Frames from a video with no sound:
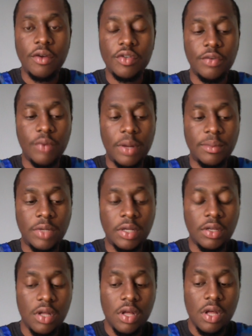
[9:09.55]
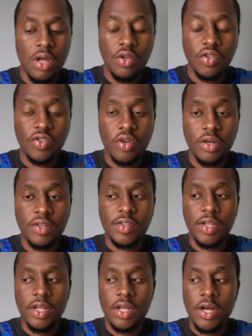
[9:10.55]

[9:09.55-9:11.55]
erupting. You're starting to see